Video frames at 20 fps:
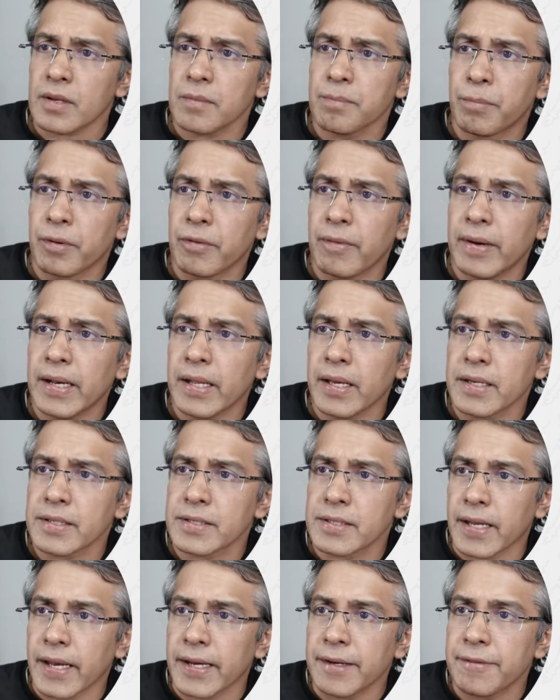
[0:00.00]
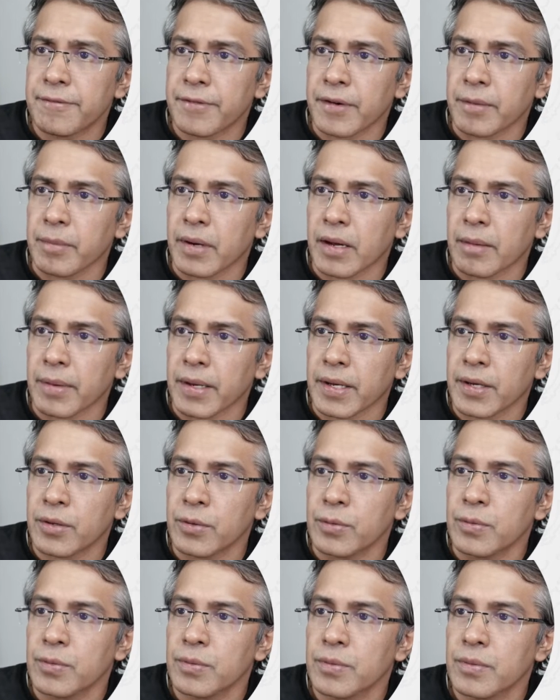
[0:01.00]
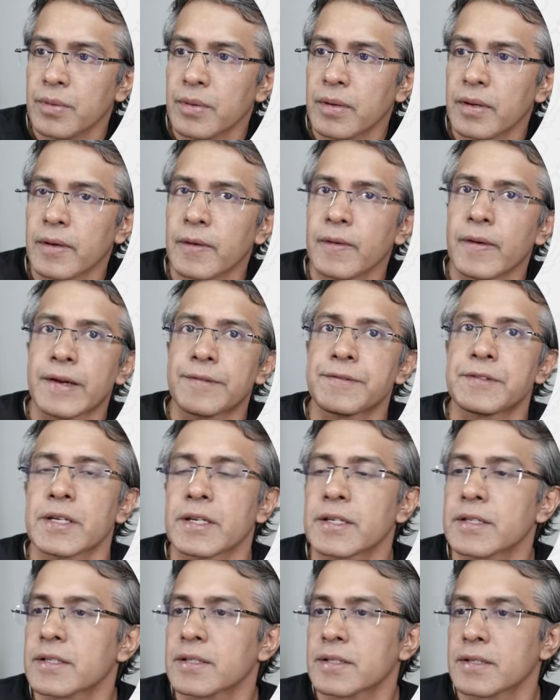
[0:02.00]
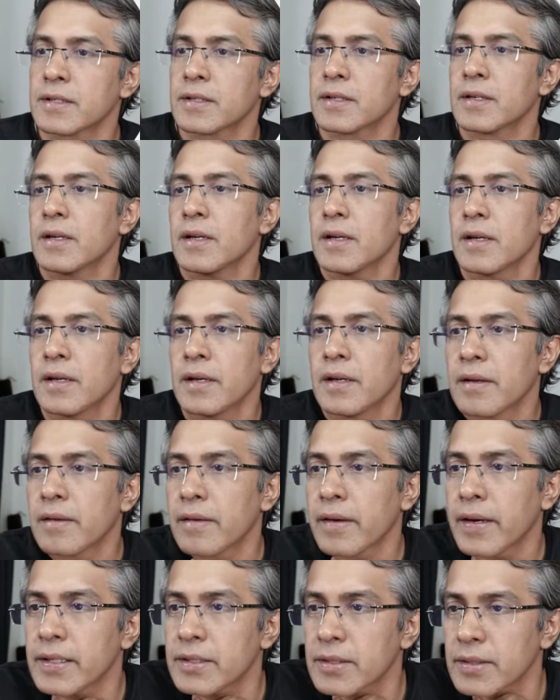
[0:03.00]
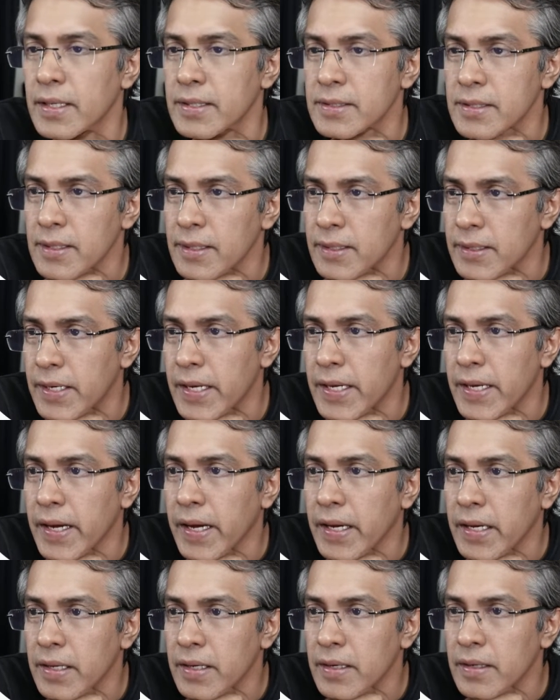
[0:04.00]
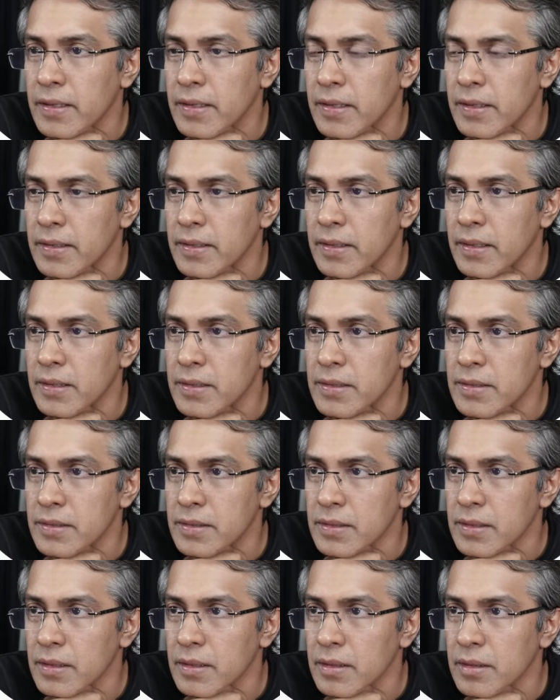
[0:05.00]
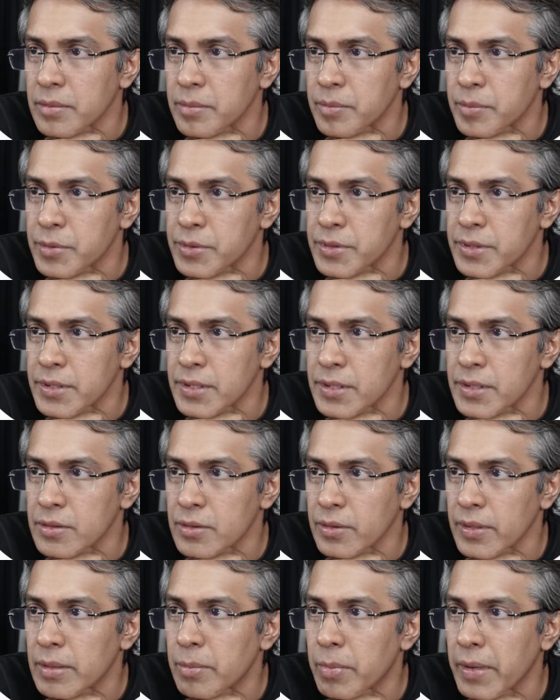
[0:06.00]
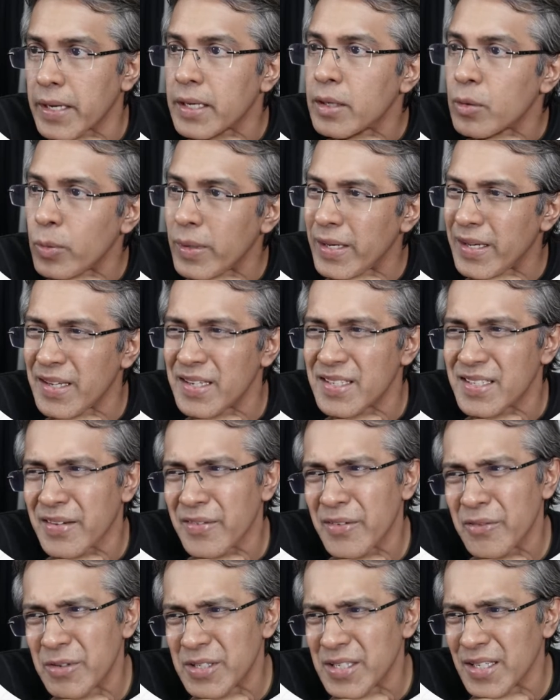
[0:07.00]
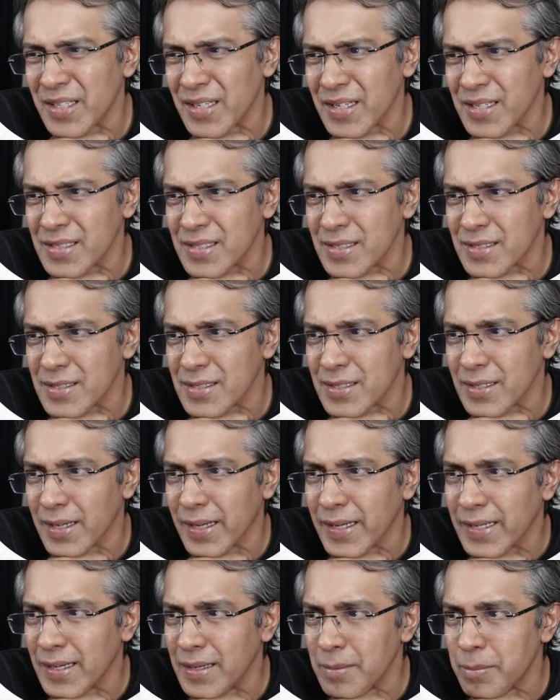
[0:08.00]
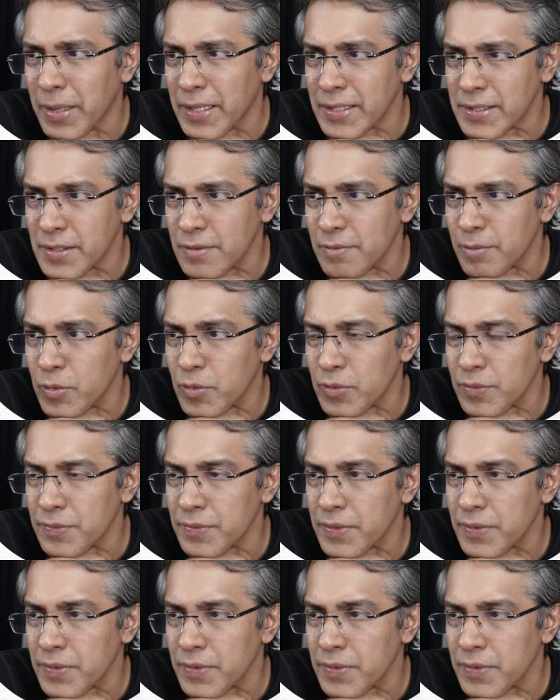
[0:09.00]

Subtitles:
preventing his knight from coming to f6, right? So that's another key idea in this position. So he played queen d7, which I think is a slightly passive move,